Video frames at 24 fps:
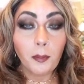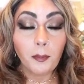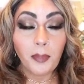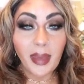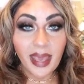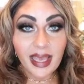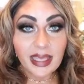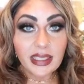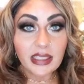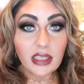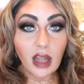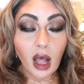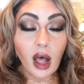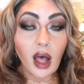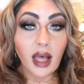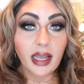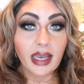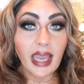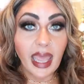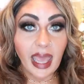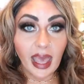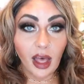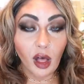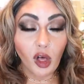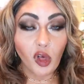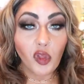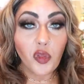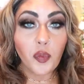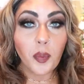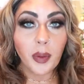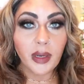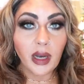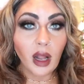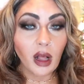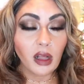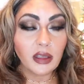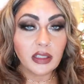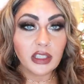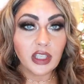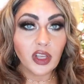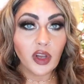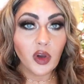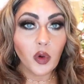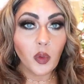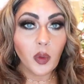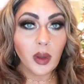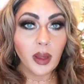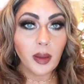based on health, but
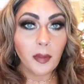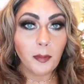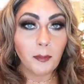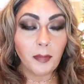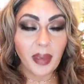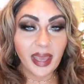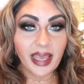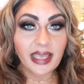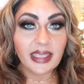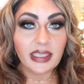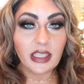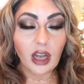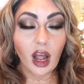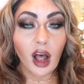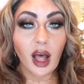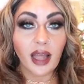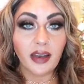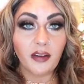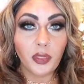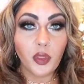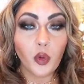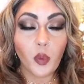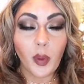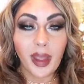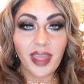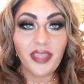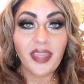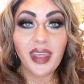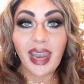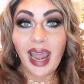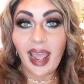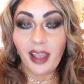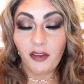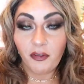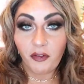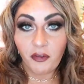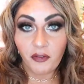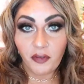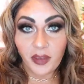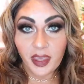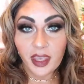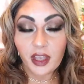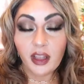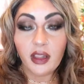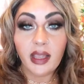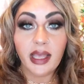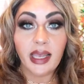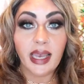also based on the way that I
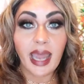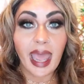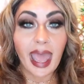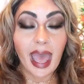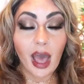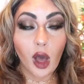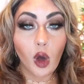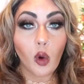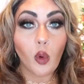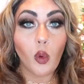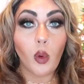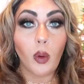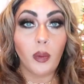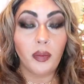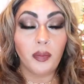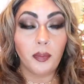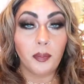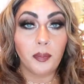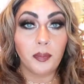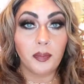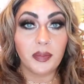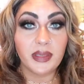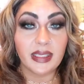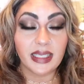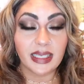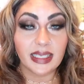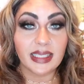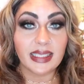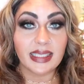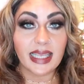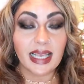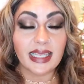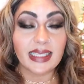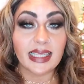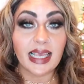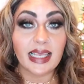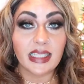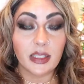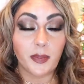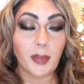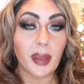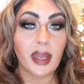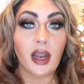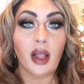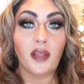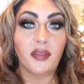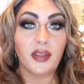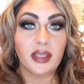feel and how success has
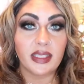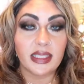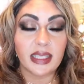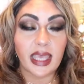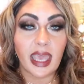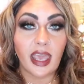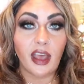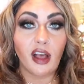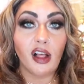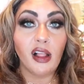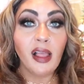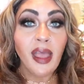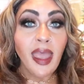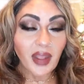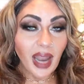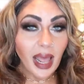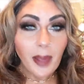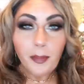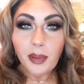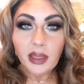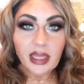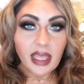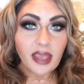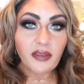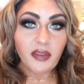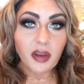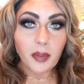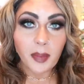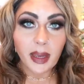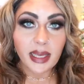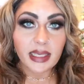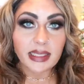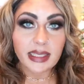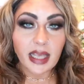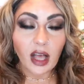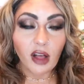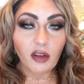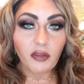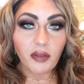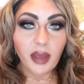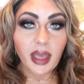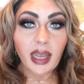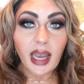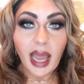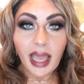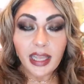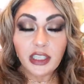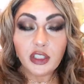been on the scale, but I believe in myself
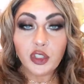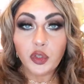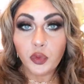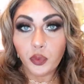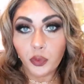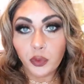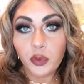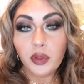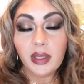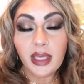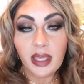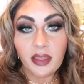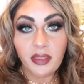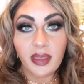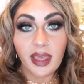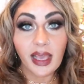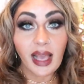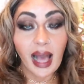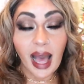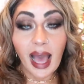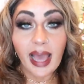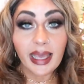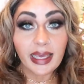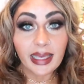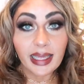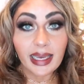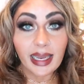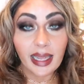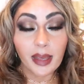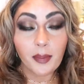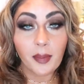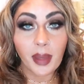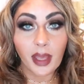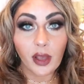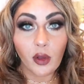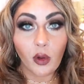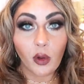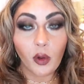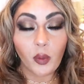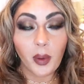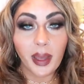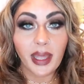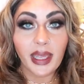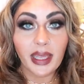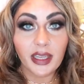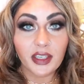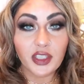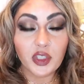and I truly think I can hit my goal
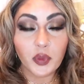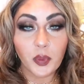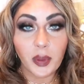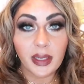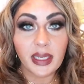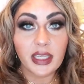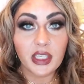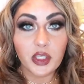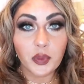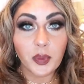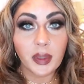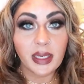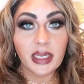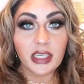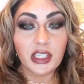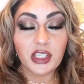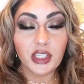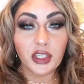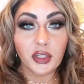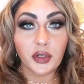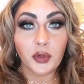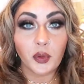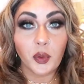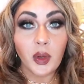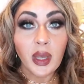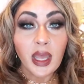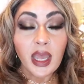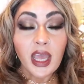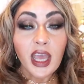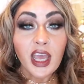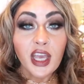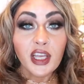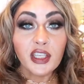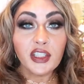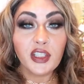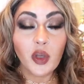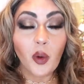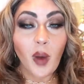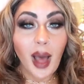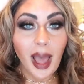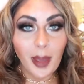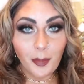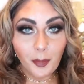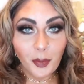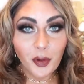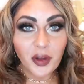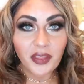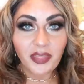weight in twenty twenty-two. So
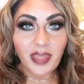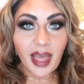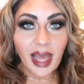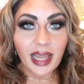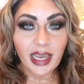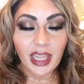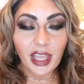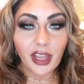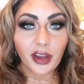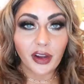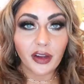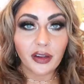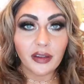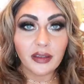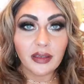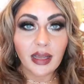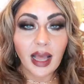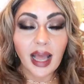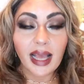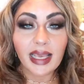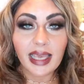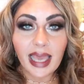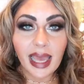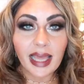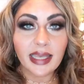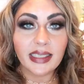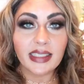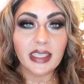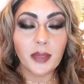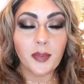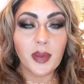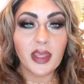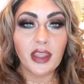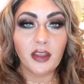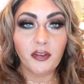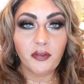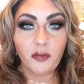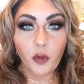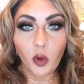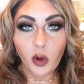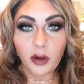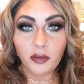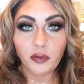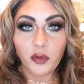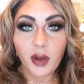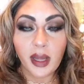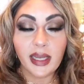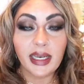I put that here again to be the
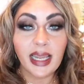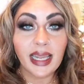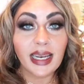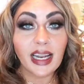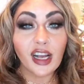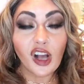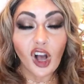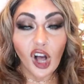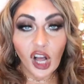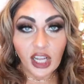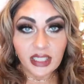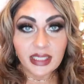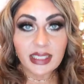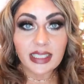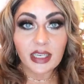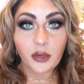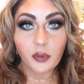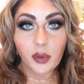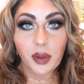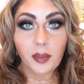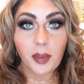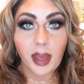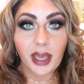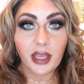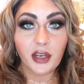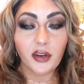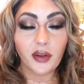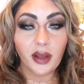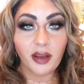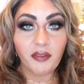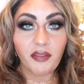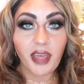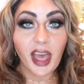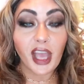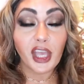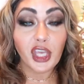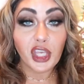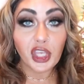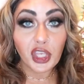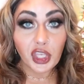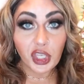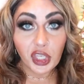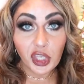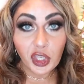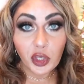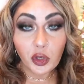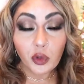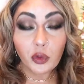forefront and a constant reminder of that
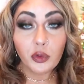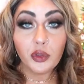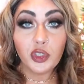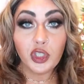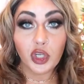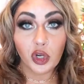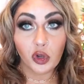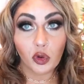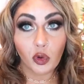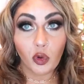huge